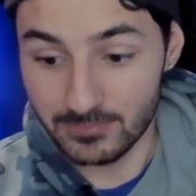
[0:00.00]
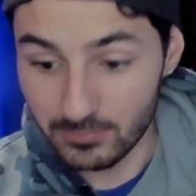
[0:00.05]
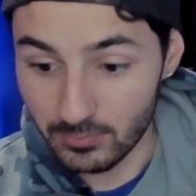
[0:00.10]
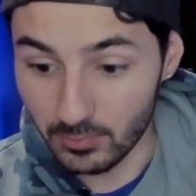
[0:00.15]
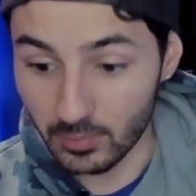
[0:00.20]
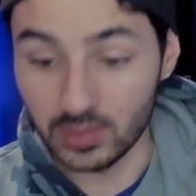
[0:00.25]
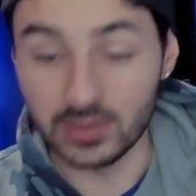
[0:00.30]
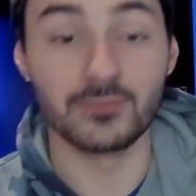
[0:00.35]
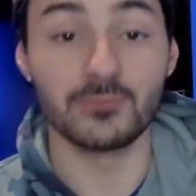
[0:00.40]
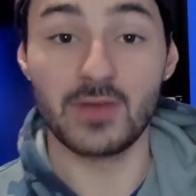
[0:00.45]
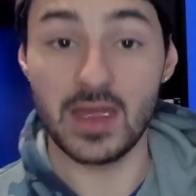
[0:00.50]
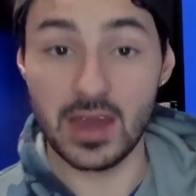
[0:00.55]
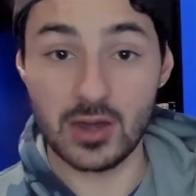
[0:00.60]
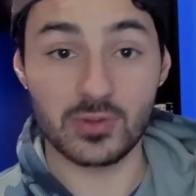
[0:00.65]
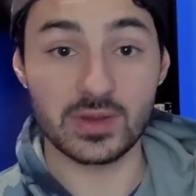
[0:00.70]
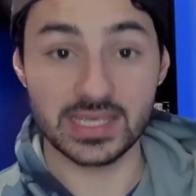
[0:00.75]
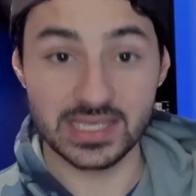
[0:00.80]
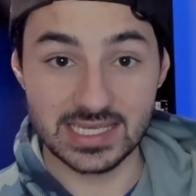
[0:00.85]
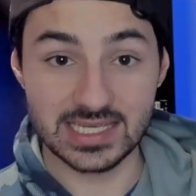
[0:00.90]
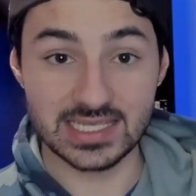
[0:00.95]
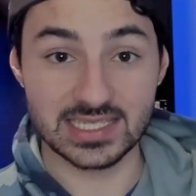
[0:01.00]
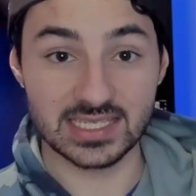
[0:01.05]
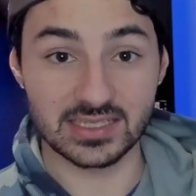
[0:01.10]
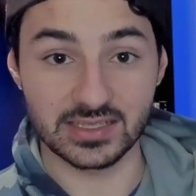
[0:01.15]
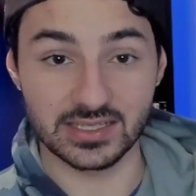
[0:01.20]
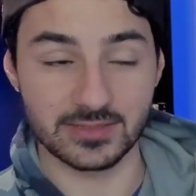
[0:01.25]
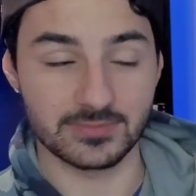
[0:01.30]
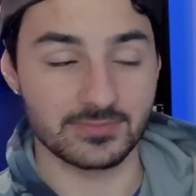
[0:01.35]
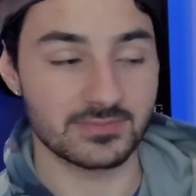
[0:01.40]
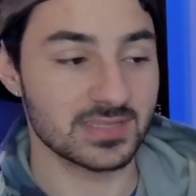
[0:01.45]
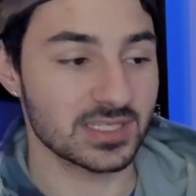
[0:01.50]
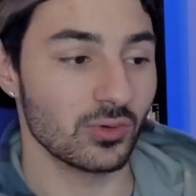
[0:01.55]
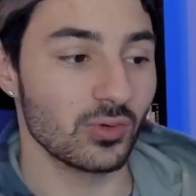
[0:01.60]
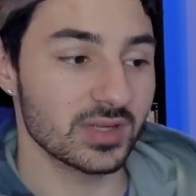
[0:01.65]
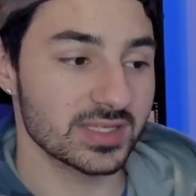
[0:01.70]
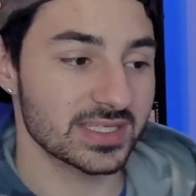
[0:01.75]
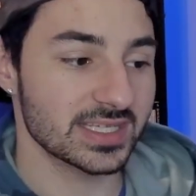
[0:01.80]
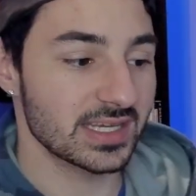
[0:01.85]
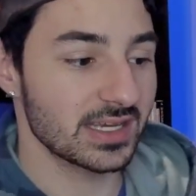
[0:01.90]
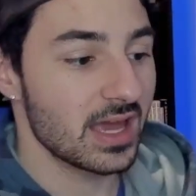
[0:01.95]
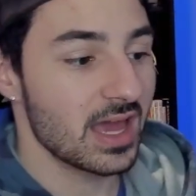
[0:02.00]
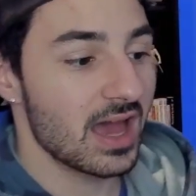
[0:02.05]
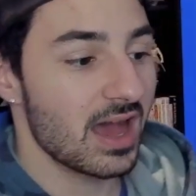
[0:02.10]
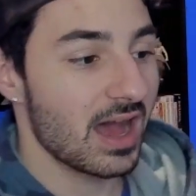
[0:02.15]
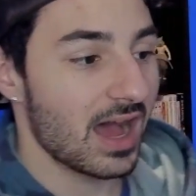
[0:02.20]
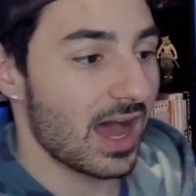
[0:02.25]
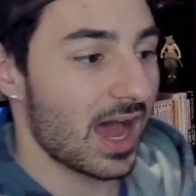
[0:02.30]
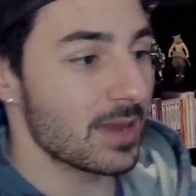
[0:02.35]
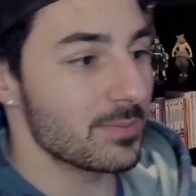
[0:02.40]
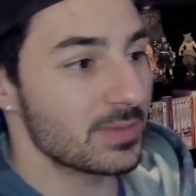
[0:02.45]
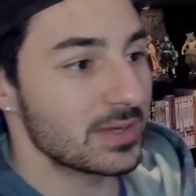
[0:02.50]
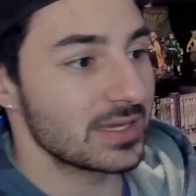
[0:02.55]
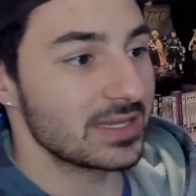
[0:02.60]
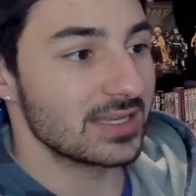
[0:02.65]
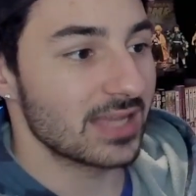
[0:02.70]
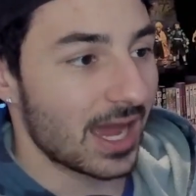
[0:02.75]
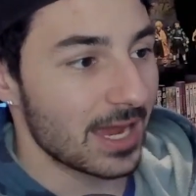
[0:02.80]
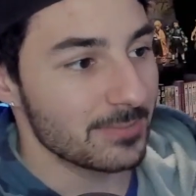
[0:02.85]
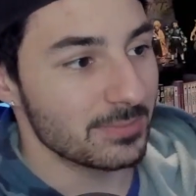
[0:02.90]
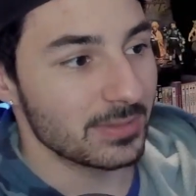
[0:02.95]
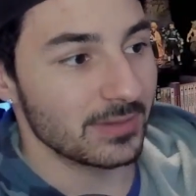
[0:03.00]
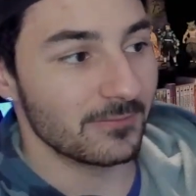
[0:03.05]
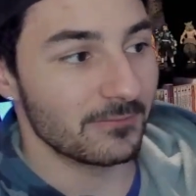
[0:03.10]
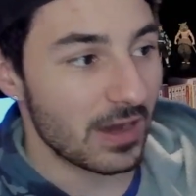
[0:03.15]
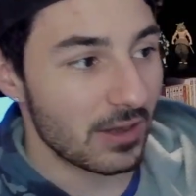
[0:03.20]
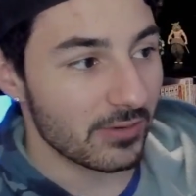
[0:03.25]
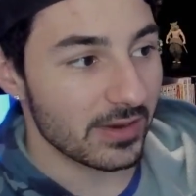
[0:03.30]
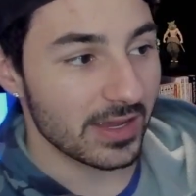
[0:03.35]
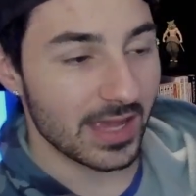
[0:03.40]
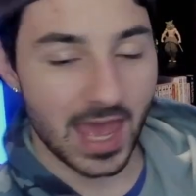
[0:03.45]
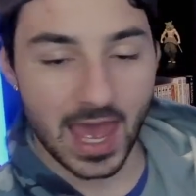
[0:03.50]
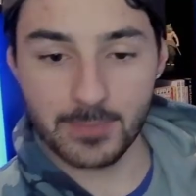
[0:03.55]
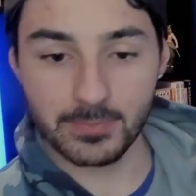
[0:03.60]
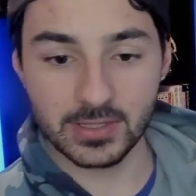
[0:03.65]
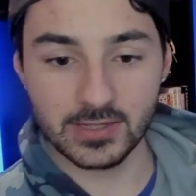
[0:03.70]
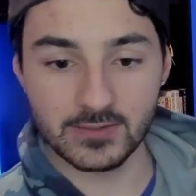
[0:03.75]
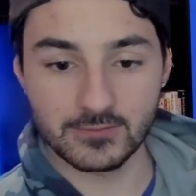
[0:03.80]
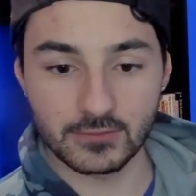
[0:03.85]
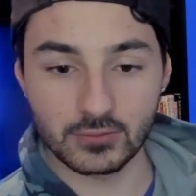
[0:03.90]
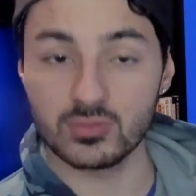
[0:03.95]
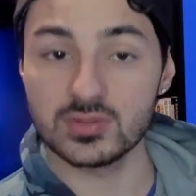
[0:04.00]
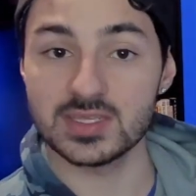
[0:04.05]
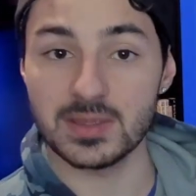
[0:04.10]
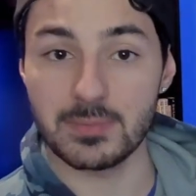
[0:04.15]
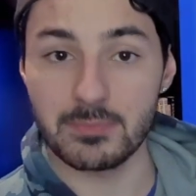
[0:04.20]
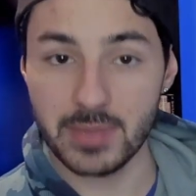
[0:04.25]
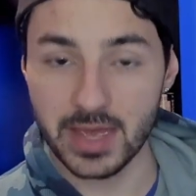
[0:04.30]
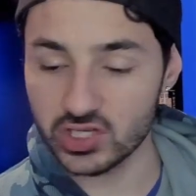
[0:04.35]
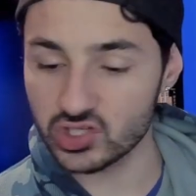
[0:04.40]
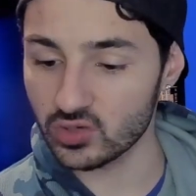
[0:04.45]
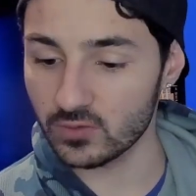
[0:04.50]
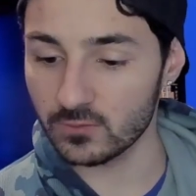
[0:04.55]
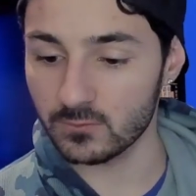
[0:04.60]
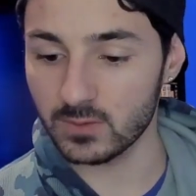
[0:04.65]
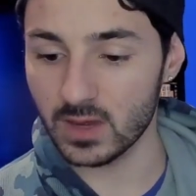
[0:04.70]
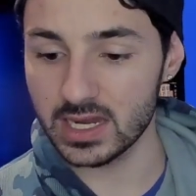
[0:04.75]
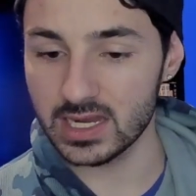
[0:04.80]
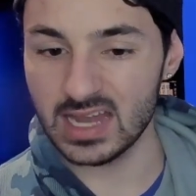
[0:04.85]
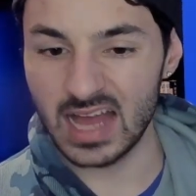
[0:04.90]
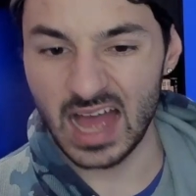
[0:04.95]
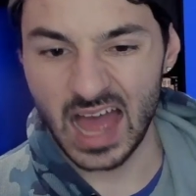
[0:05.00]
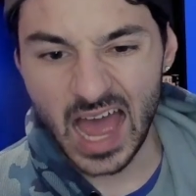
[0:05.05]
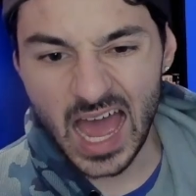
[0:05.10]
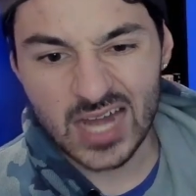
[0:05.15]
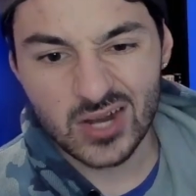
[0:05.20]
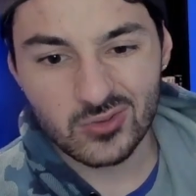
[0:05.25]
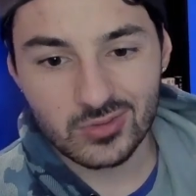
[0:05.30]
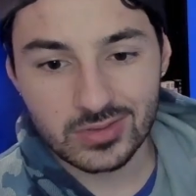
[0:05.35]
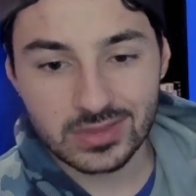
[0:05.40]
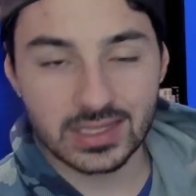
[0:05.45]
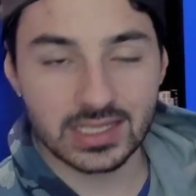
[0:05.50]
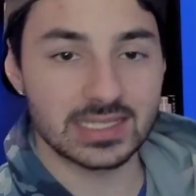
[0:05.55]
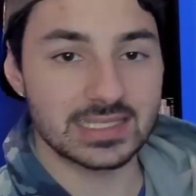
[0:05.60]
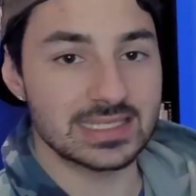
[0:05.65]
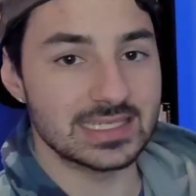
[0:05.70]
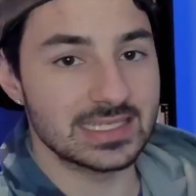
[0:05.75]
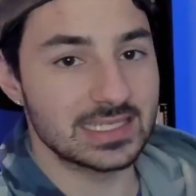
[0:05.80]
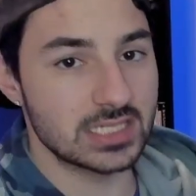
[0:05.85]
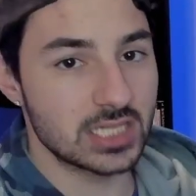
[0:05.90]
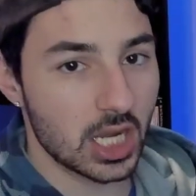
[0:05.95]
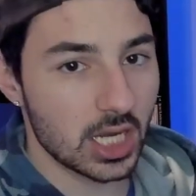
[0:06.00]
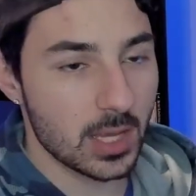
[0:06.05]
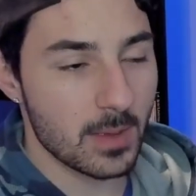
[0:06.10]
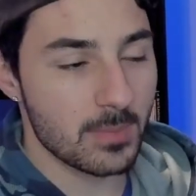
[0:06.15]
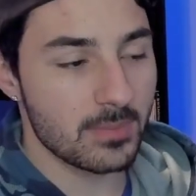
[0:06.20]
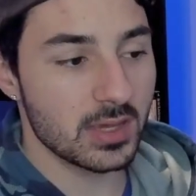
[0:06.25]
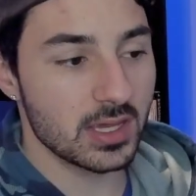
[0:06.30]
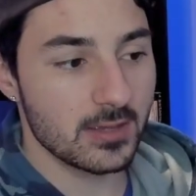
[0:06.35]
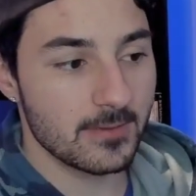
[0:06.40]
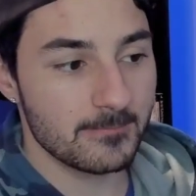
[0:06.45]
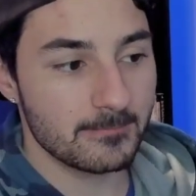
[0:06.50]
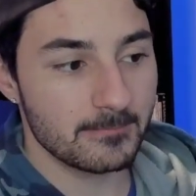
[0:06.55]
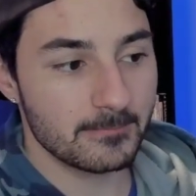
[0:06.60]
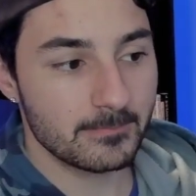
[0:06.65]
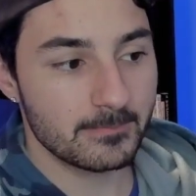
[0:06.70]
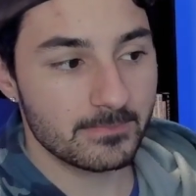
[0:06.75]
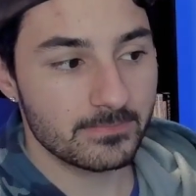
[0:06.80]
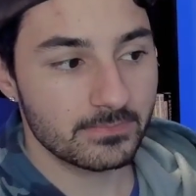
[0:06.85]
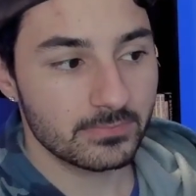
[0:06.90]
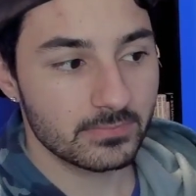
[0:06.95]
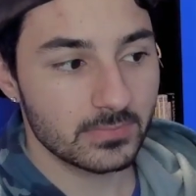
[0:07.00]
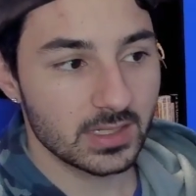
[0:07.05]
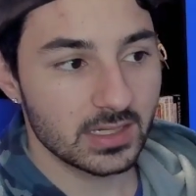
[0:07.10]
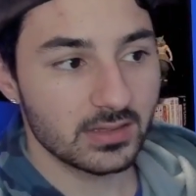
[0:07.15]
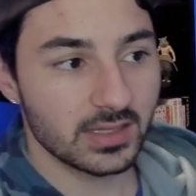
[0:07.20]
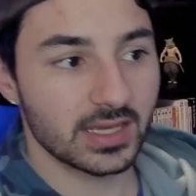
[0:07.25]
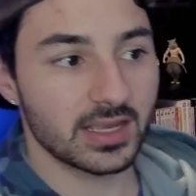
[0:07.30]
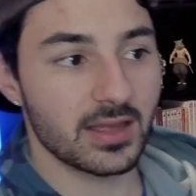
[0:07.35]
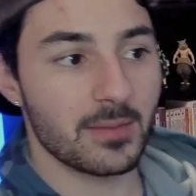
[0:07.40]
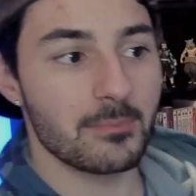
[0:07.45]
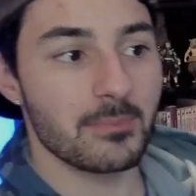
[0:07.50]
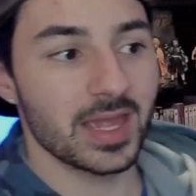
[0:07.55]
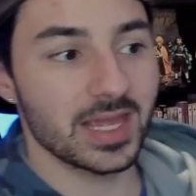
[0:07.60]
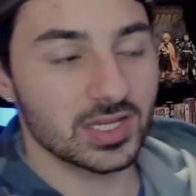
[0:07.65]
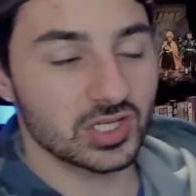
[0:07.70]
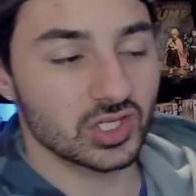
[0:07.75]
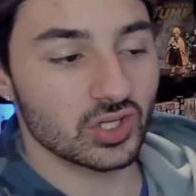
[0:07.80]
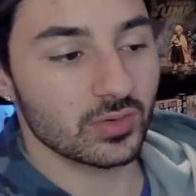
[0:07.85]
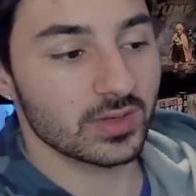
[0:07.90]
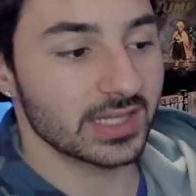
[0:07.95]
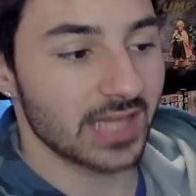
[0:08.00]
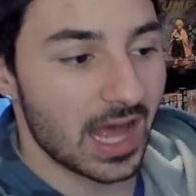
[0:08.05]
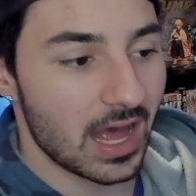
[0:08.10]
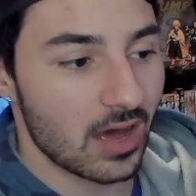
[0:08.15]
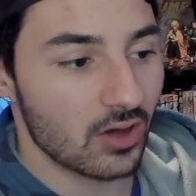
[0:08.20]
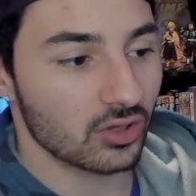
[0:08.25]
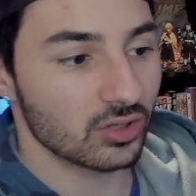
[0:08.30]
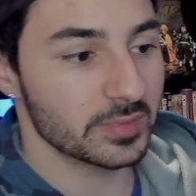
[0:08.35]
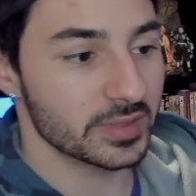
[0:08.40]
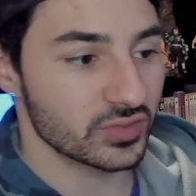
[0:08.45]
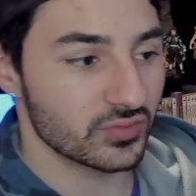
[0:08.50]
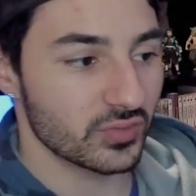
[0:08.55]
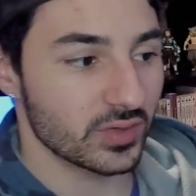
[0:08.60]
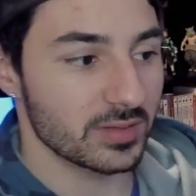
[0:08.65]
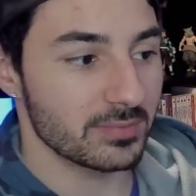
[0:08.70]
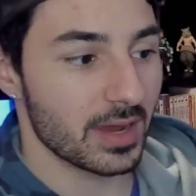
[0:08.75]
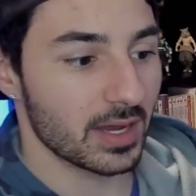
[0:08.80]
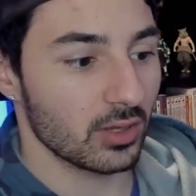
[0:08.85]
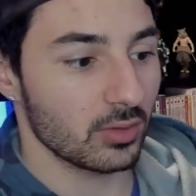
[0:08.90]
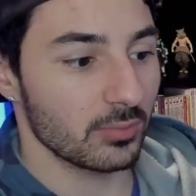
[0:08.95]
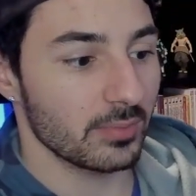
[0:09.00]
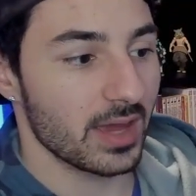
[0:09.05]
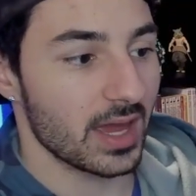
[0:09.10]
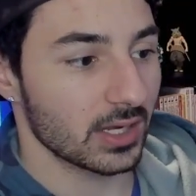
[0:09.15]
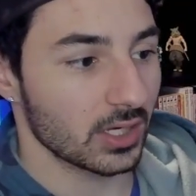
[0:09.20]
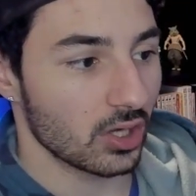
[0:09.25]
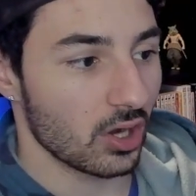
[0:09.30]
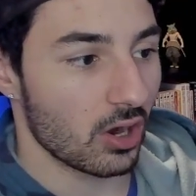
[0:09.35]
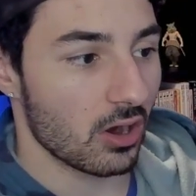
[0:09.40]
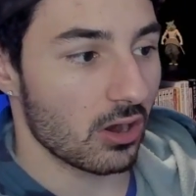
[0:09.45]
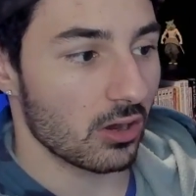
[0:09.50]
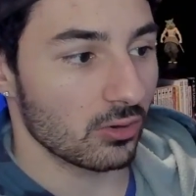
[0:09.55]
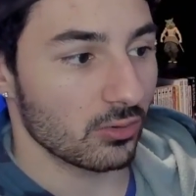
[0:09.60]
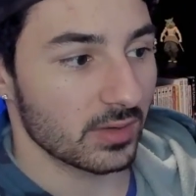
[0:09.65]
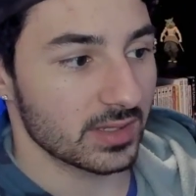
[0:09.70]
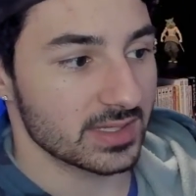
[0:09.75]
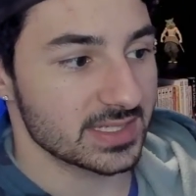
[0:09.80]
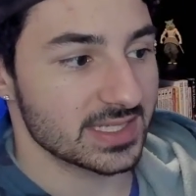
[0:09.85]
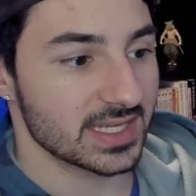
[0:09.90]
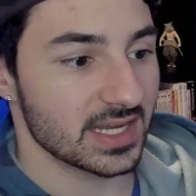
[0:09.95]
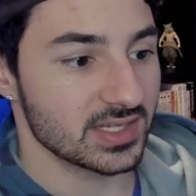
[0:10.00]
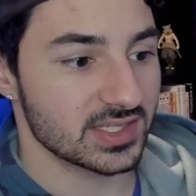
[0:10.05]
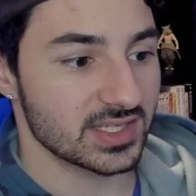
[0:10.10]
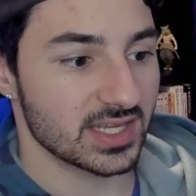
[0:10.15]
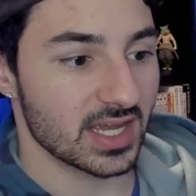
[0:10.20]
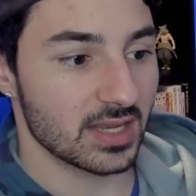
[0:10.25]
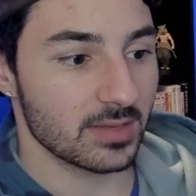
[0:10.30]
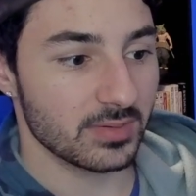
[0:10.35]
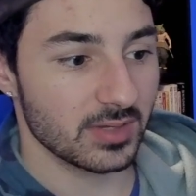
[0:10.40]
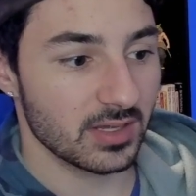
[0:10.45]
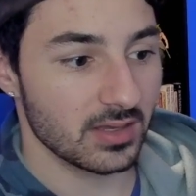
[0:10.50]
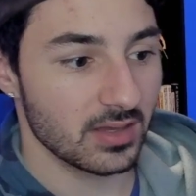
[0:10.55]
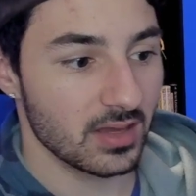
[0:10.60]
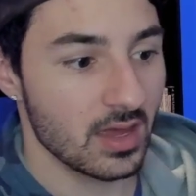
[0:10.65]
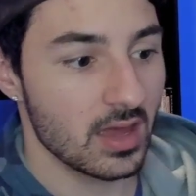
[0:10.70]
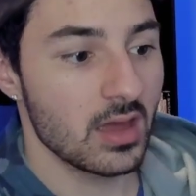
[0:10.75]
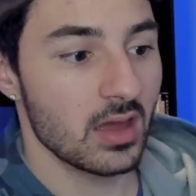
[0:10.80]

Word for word: very easily. So we'll see. I'd be I'd be very happy if it was a major fight. I don't think it's gonna be like a major encounter between Metal Bat, Garou, and Sage Centipede.